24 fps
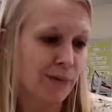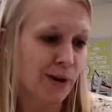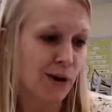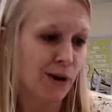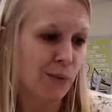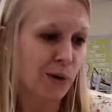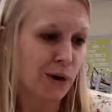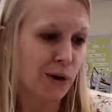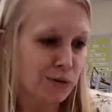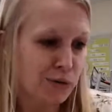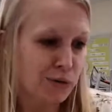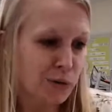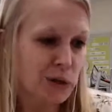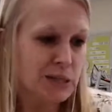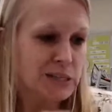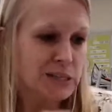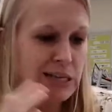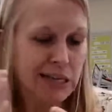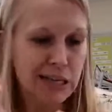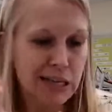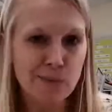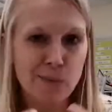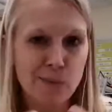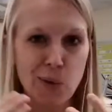we're of course
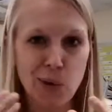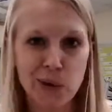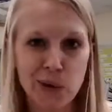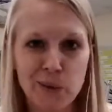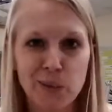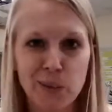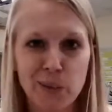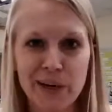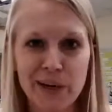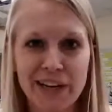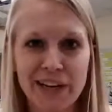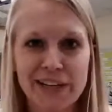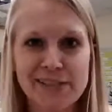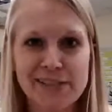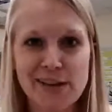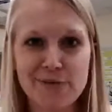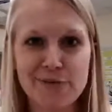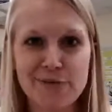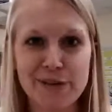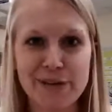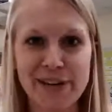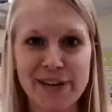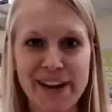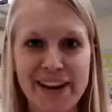getting more and more kids
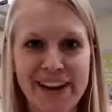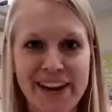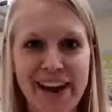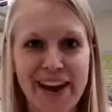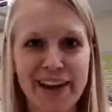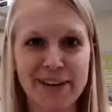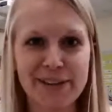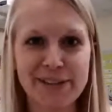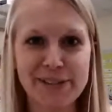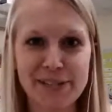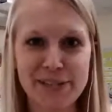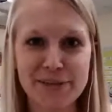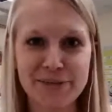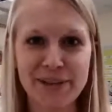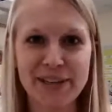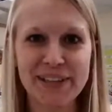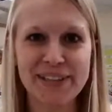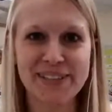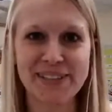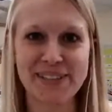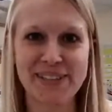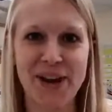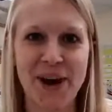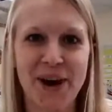every day added to it.
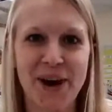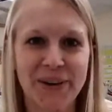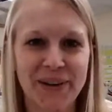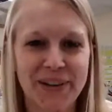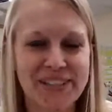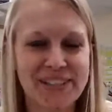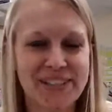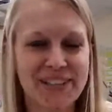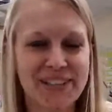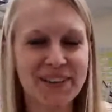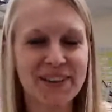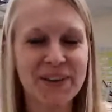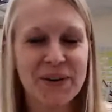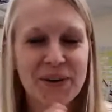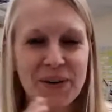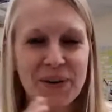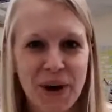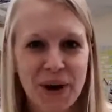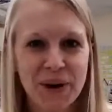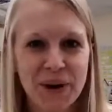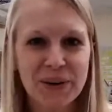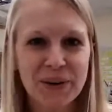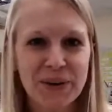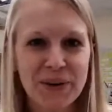So it's a little
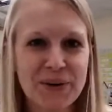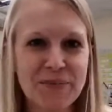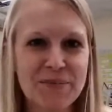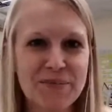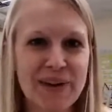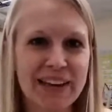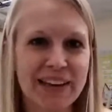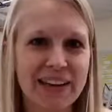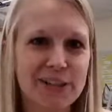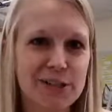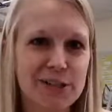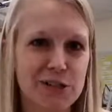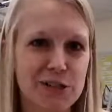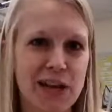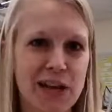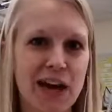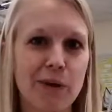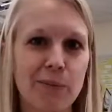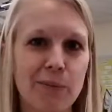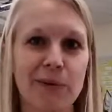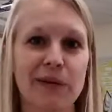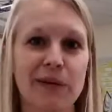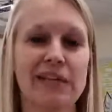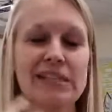harder to manage
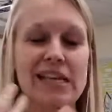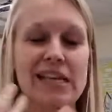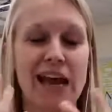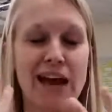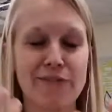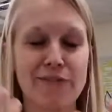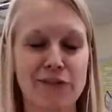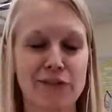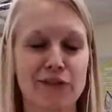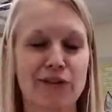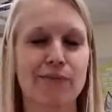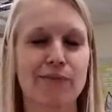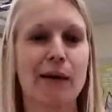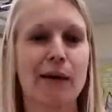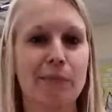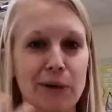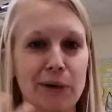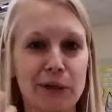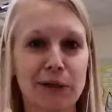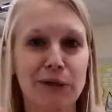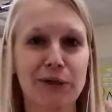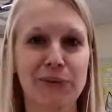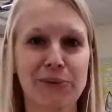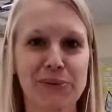now because I have to
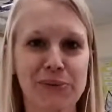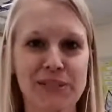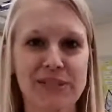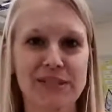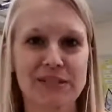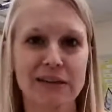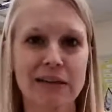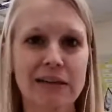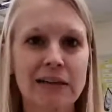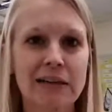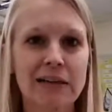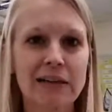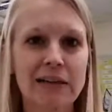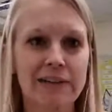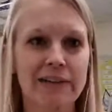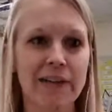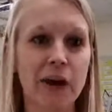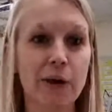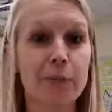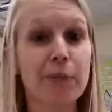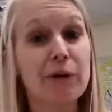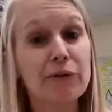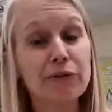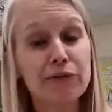remember who's
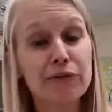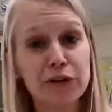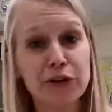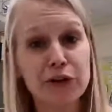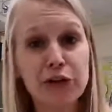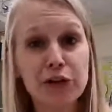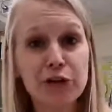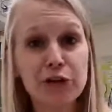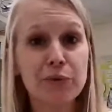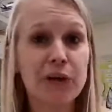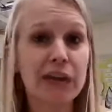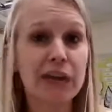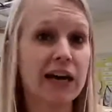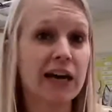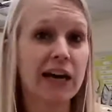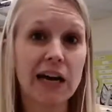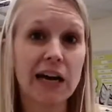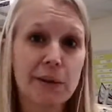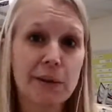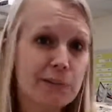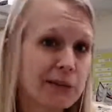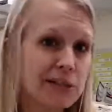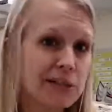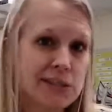there. But for you with a
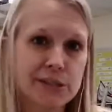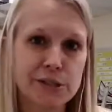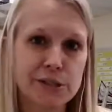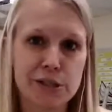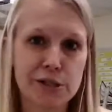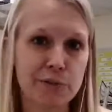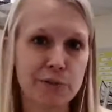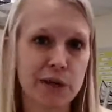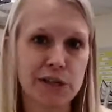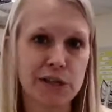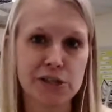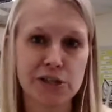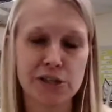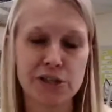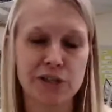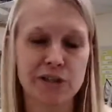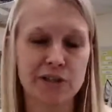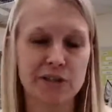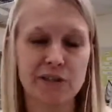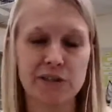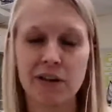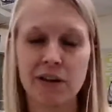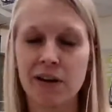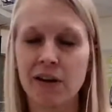hybrid
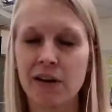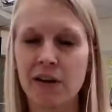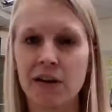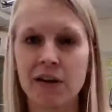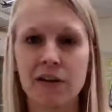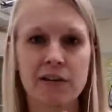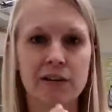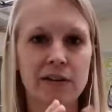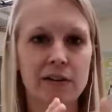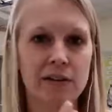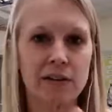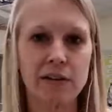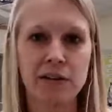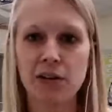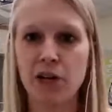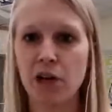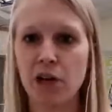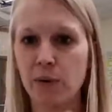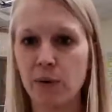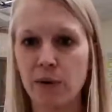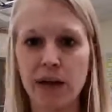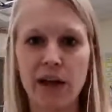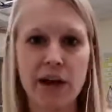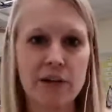situation, you
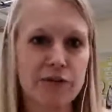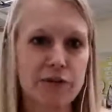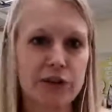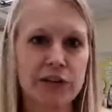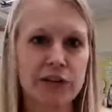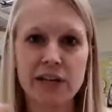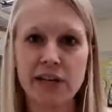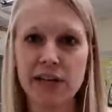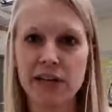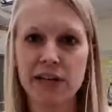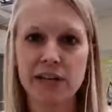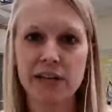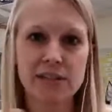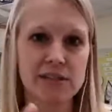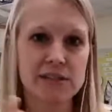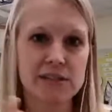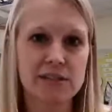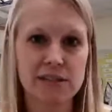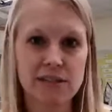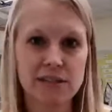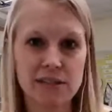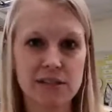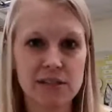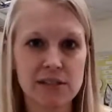know, every day it's
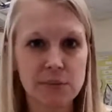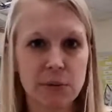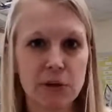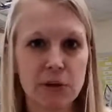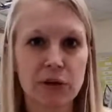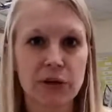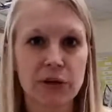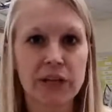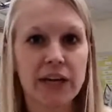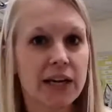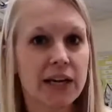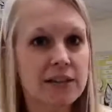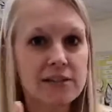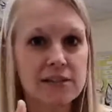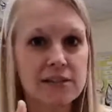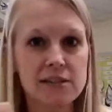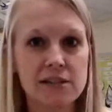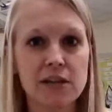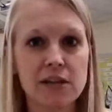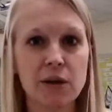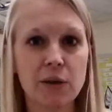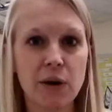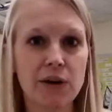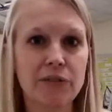similar kids, you
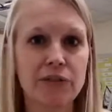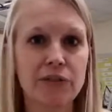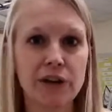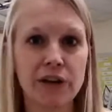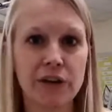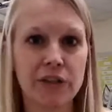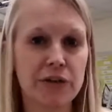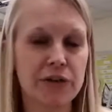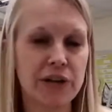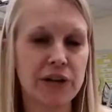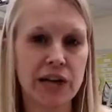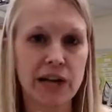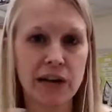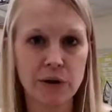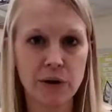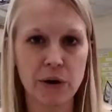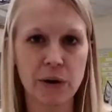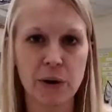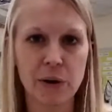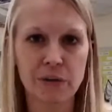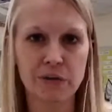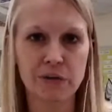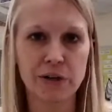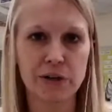know, every other day or
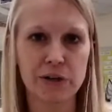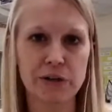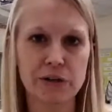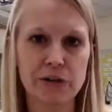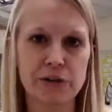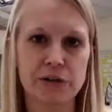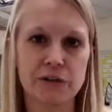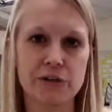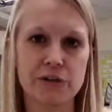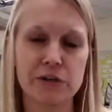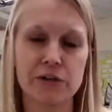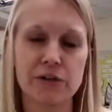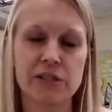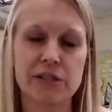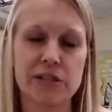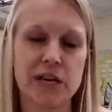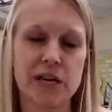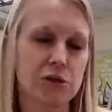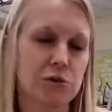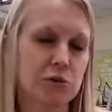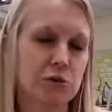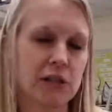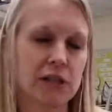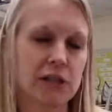however your your
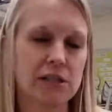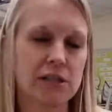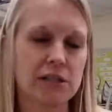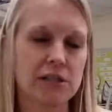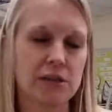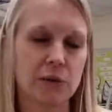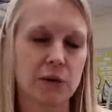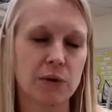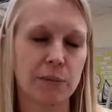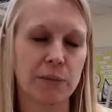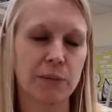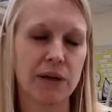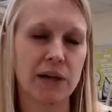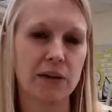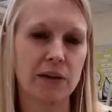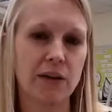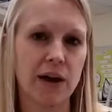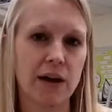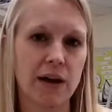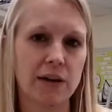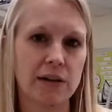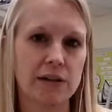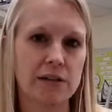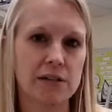schedule is. So it'll be a
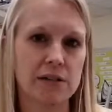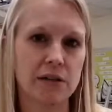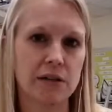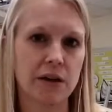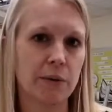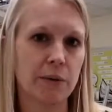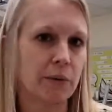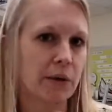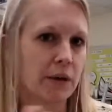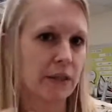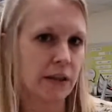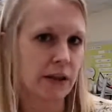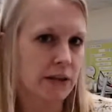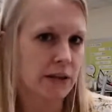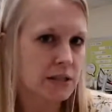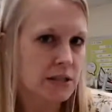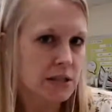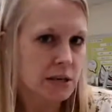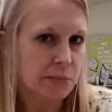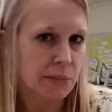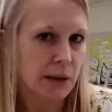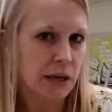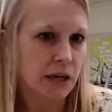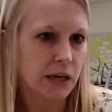lot easier, I would think,
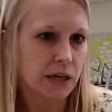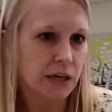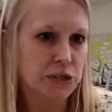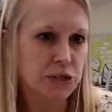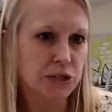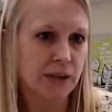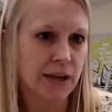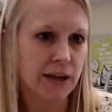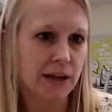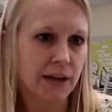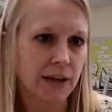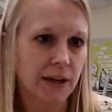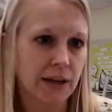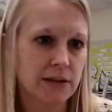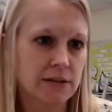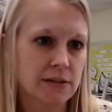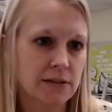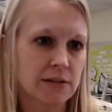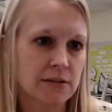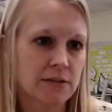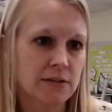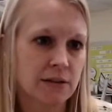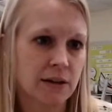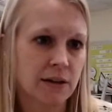to manage in that
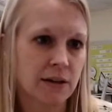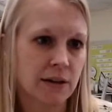case.